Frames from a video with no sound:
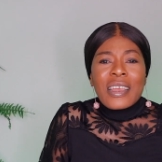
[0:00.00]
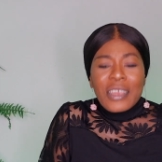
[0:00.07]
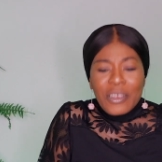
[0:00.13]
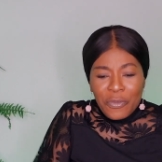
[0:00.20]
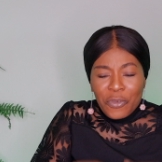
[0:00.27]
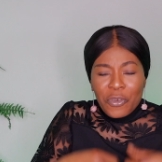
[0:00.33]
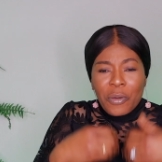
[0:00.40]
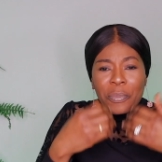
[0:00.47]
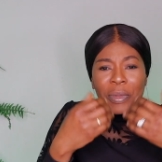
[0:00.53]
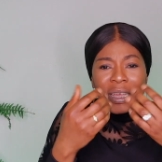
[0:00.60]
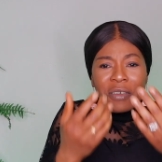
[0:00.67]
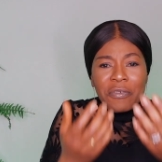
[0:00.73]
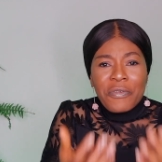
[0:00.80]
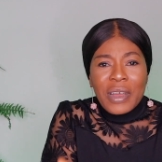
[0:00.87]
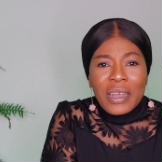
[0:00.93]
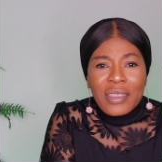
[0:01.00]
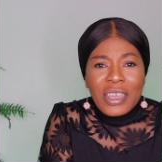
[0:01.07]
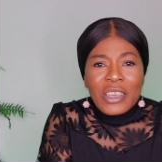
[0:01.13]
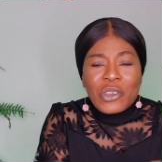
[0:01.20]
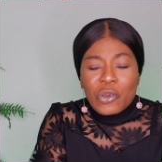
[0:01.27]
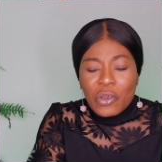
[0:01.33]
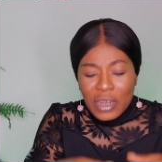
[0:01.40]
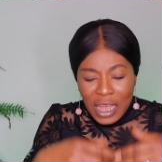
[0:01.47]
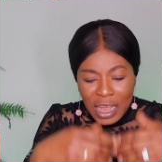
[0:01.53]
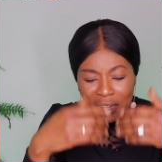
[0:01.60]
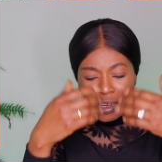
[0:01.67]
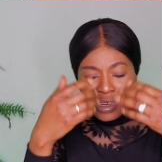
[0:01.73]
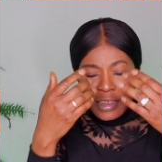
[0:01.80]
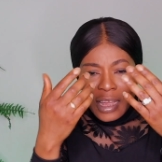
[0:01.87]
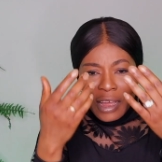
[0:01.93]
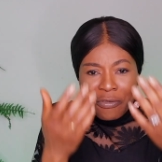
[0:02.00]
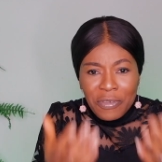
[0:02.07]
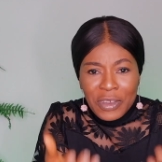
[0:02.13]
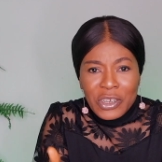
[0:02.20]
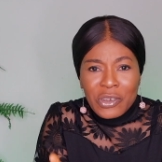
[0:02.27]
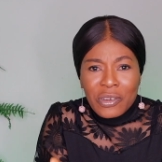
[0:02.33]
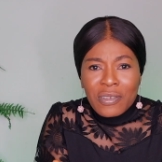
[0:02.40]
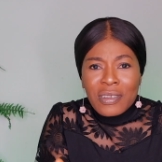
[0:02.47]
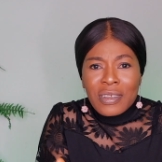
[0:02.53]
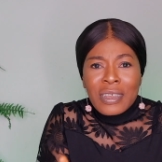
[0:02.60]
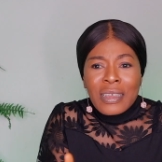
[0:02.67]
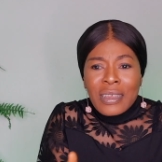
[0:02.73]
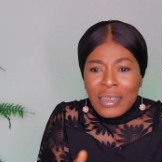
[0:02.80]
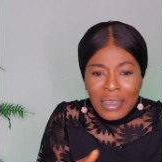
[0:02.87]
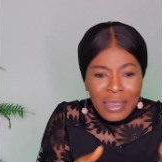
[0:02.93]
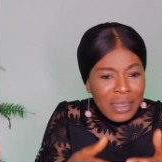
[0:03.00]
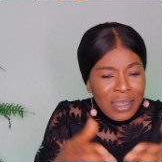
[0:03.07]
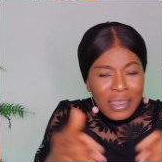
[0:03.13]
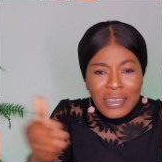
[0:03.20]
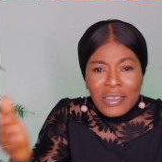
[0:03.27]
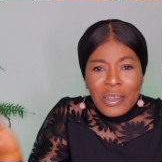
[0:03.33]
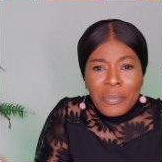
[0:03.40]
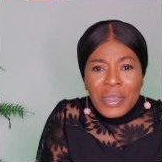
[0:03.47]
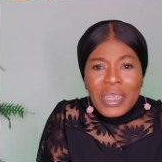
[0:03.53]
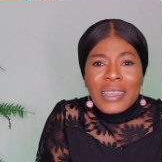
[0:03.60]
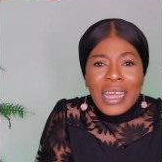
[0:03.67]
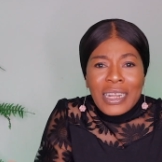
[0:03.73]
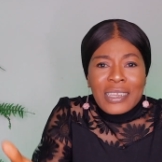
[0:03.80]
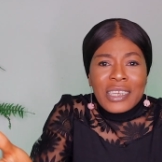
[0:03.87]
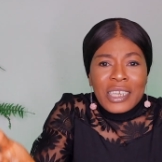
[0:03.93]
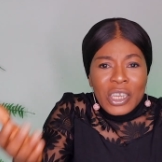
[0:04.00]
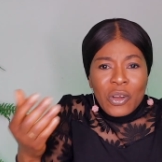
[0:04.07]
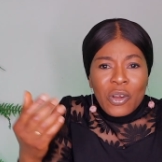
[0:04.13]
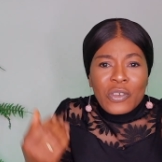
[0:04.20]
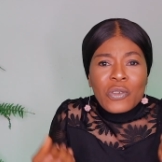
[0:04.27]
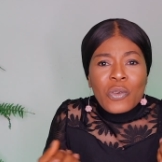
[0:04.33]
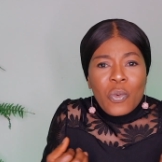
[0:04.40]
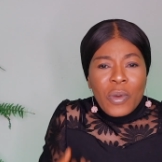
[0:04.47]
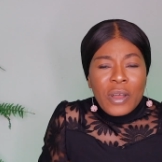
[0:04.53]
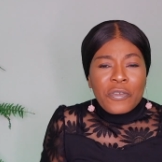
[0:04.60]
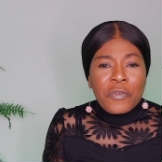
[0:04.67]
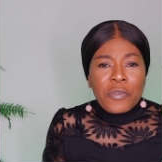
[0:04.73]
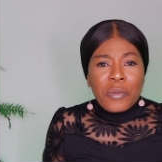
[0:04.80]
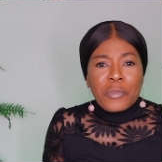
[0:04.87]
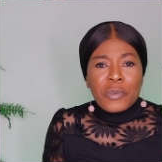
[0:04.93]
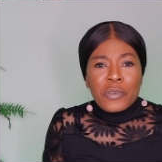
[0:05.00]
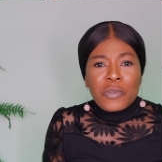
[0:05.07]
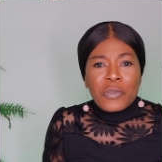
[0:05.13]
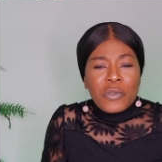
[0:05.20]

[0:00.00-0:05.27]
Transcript: If you're begging for attention and the uh, affection, it's something that she also wants from you.